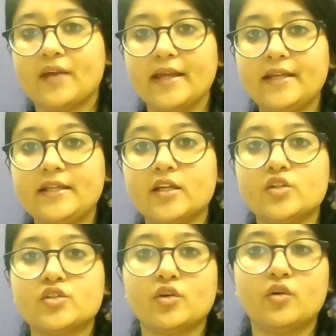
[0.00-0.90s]
right?
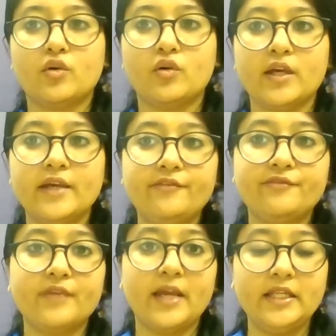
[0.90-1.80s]
So
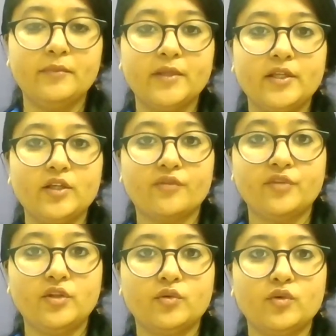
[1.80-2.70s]
if anybody
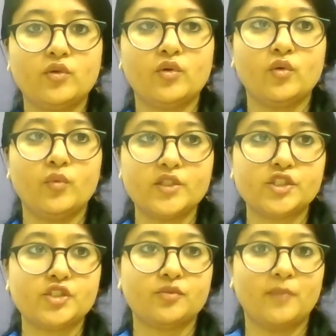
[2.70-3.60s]
of you who
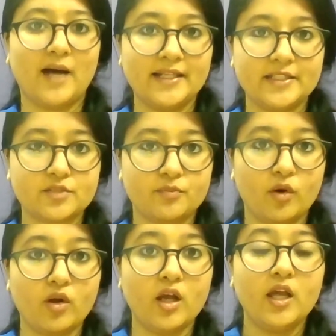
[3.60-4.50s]
wish to buy this
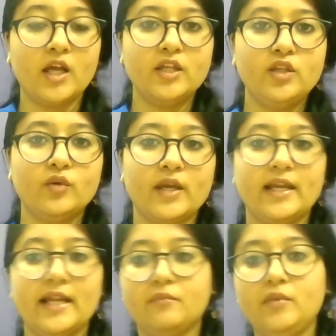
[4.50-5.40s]
book, you
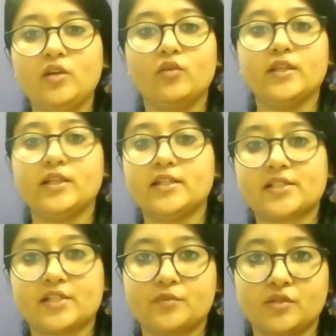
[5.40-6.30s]
can let me know in the
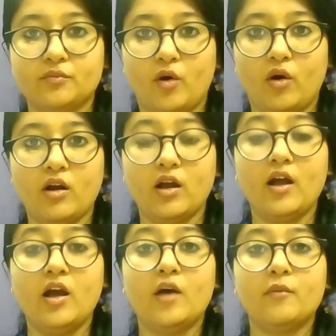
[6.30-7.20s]
description
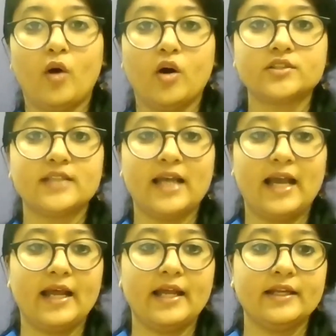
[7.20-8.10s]
box.
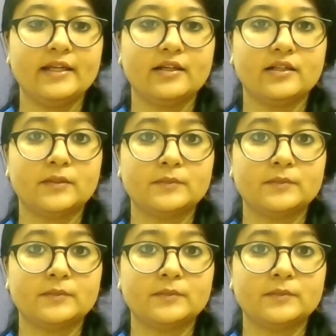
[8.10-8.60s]
And